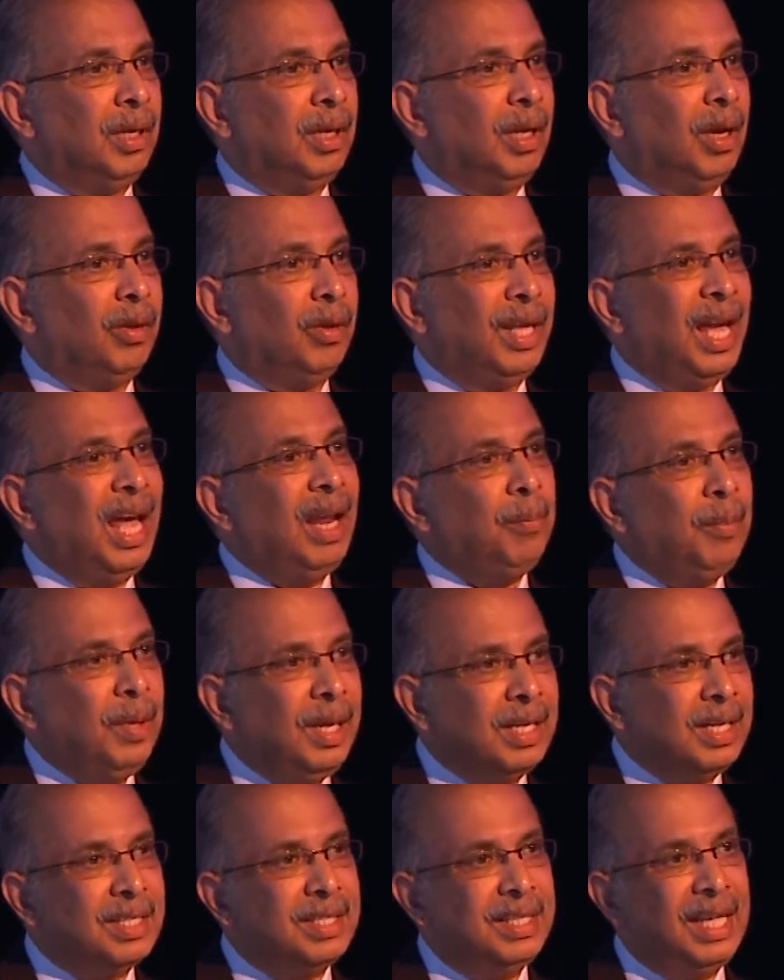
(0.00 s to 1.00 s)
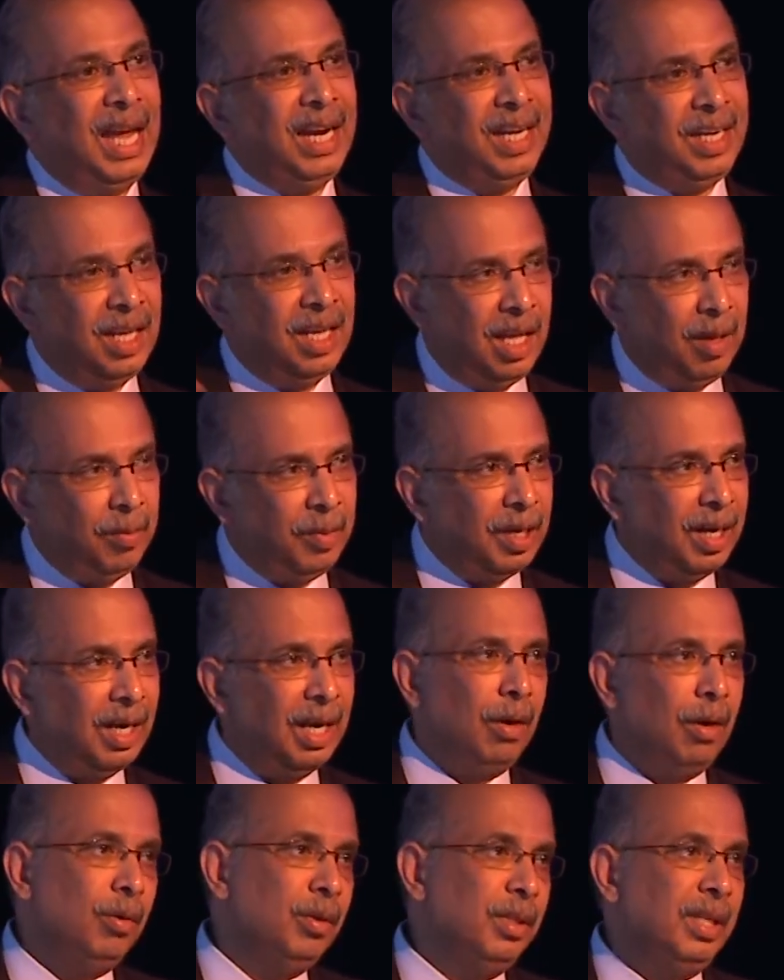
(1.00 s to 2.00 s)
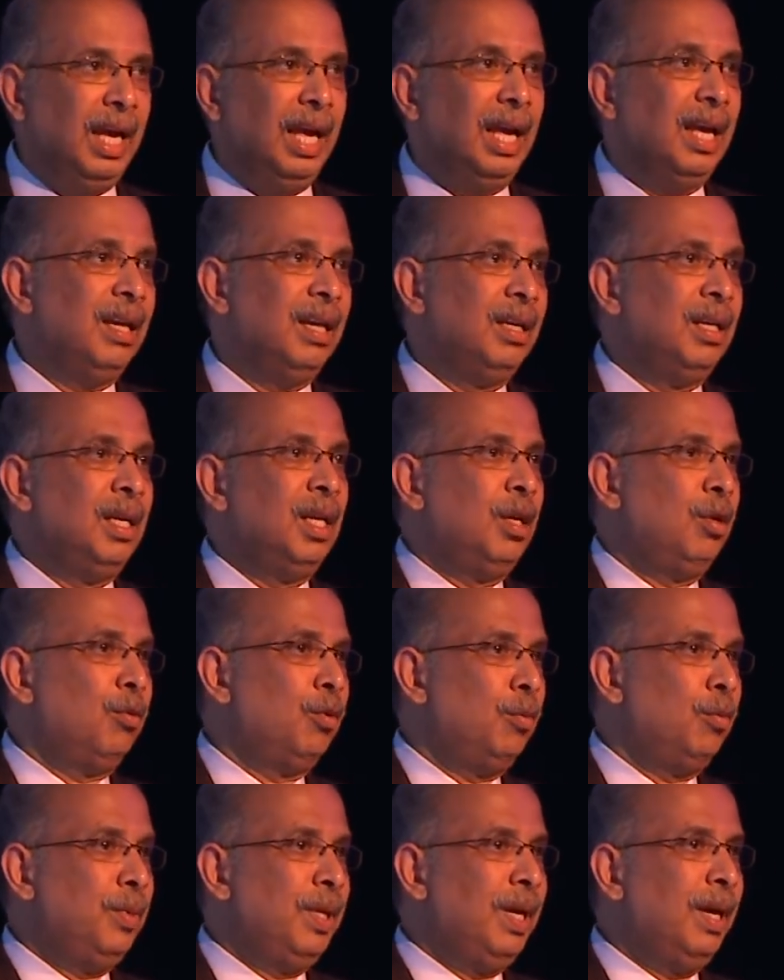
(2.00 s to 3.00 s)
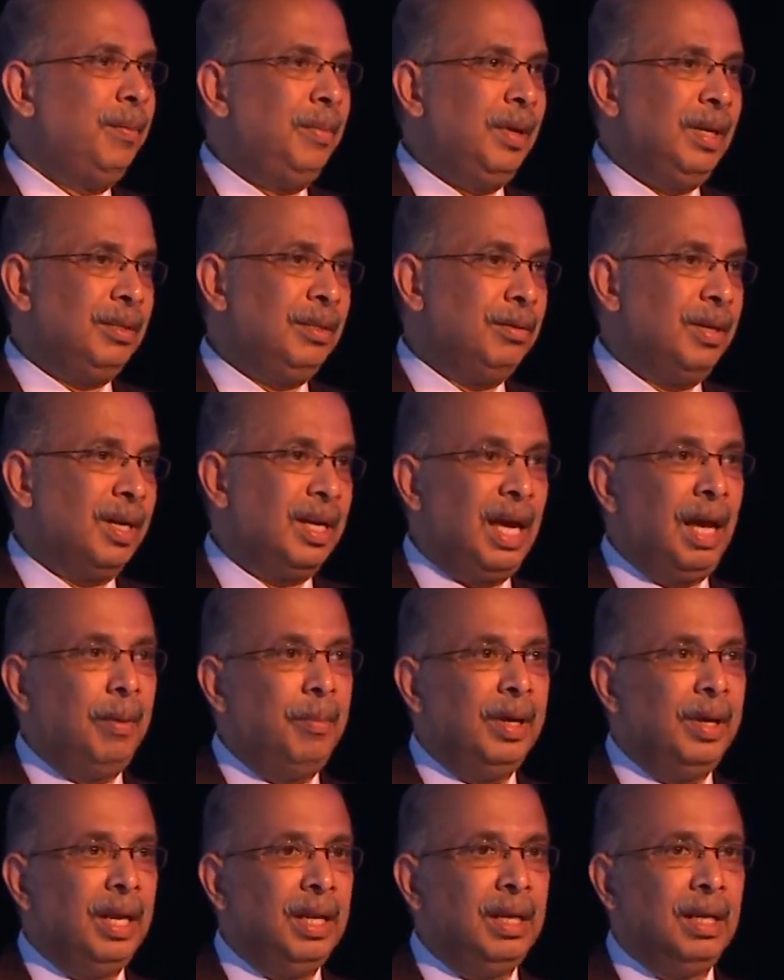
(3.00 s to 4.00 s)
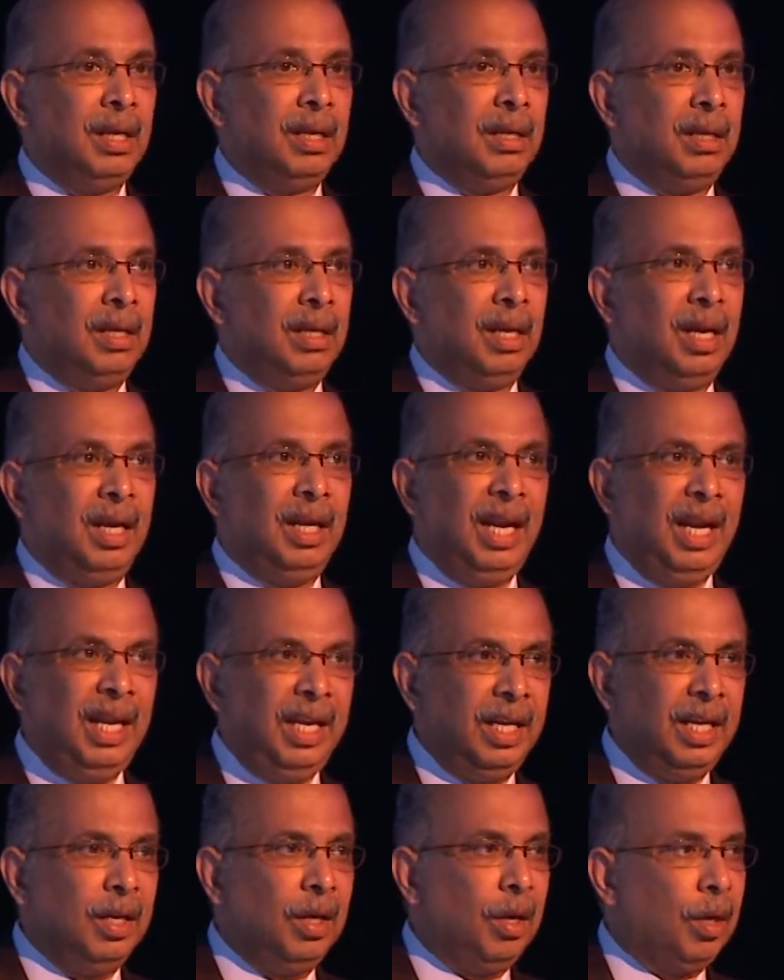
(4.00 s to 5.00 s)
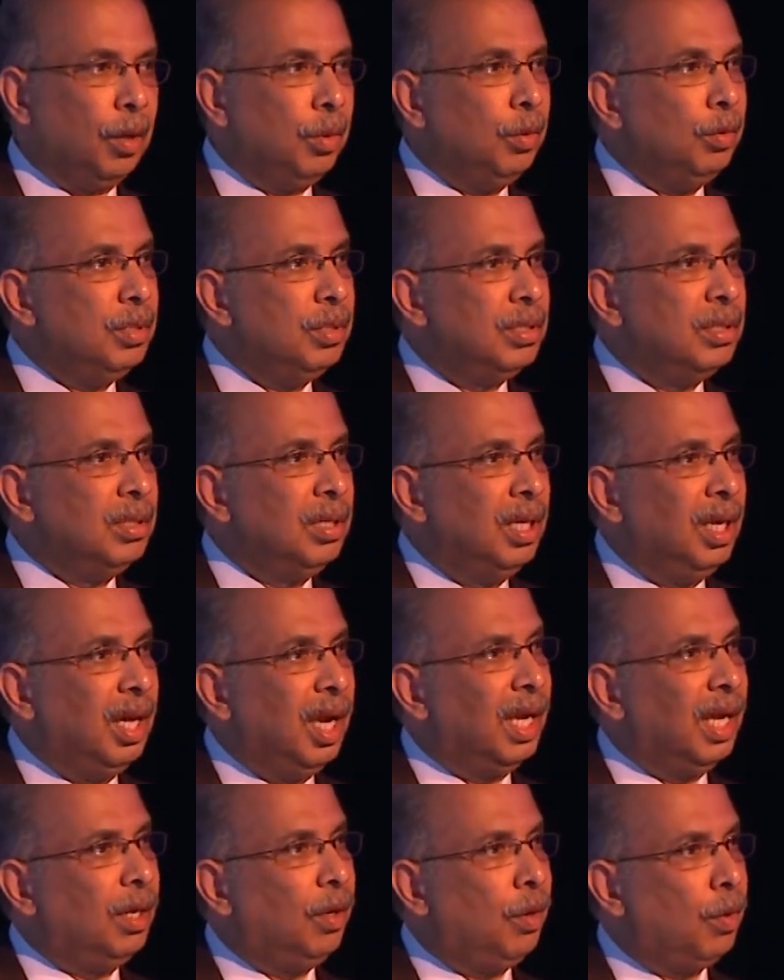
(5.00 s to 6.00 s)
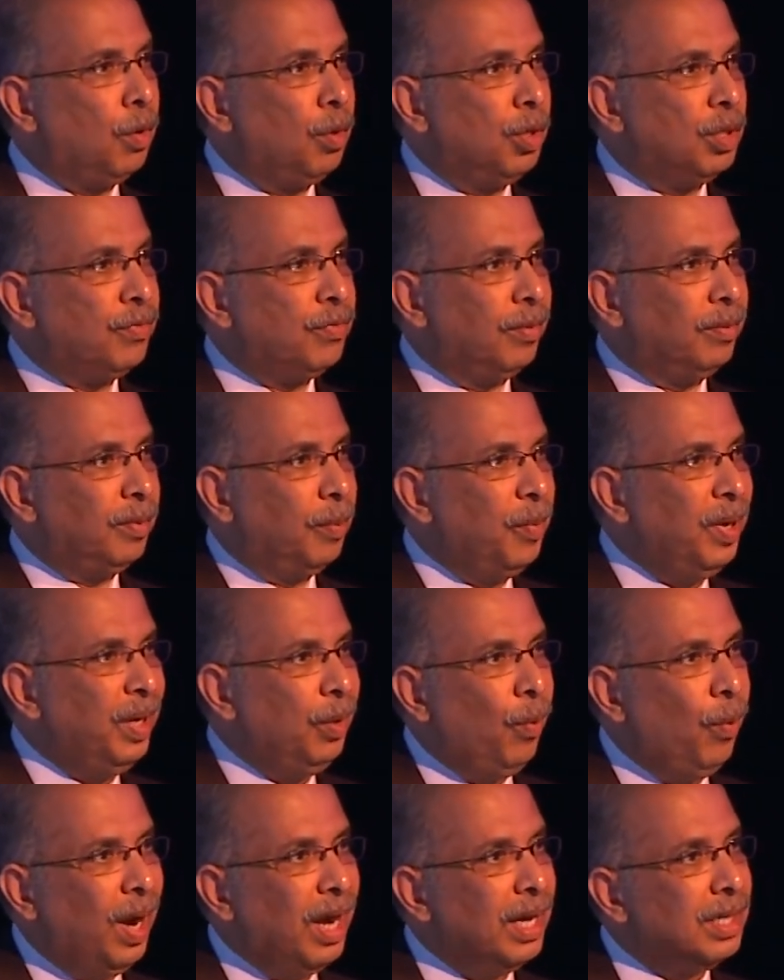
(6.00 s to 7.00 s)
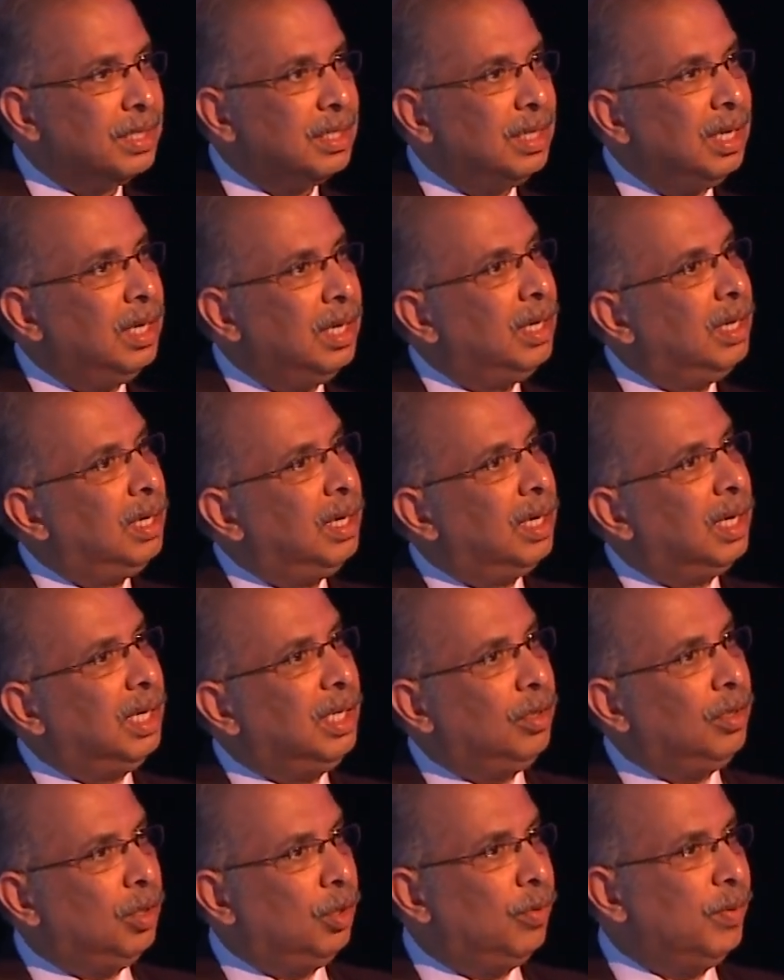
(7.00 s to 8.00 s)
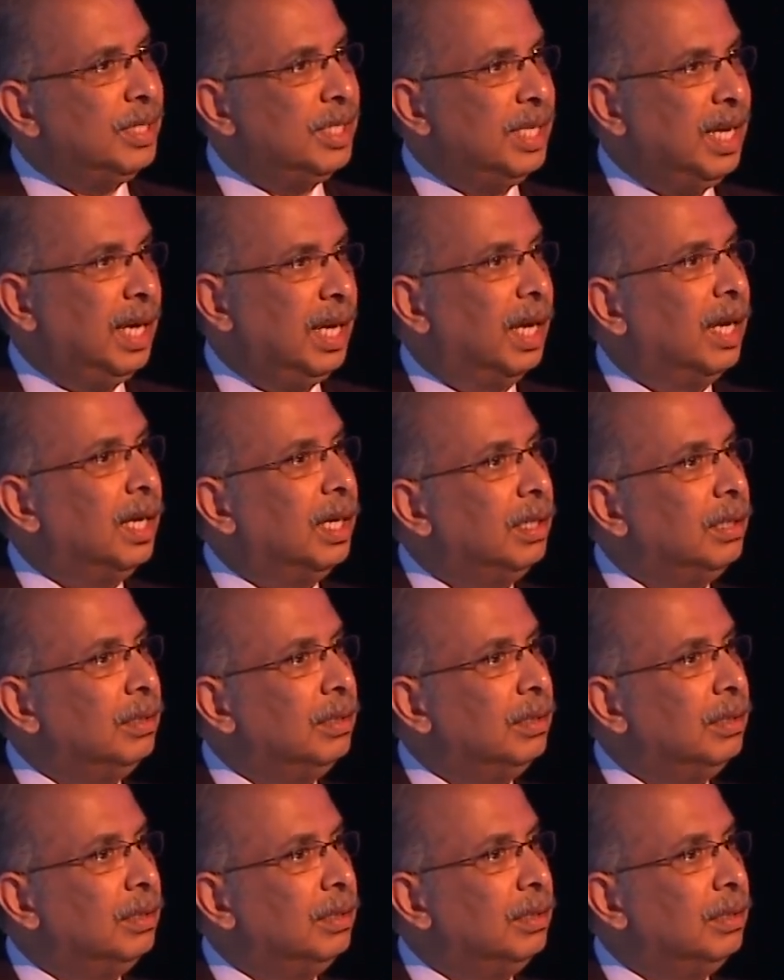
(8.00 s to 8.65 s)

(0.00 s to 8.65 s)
Now that means that terminal out there will be able to accommodate Canadian crudes and crudes from the Midwest into Louisiana